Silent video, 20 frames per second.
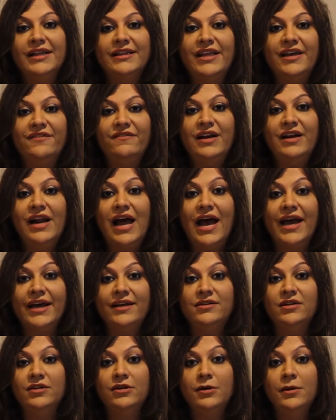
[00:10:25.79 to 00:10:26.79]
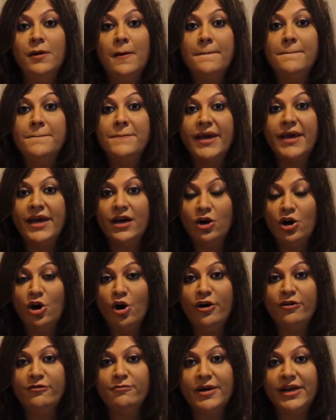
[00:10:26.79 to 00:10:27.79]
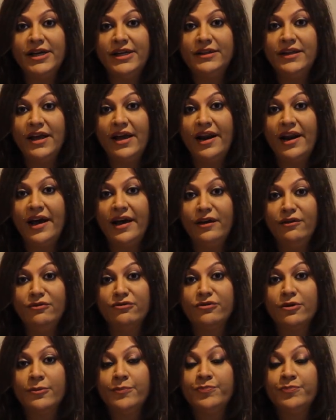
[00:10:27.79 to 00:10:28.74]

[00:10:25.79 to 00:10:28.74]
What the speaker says: They will either make a lot of money in their life,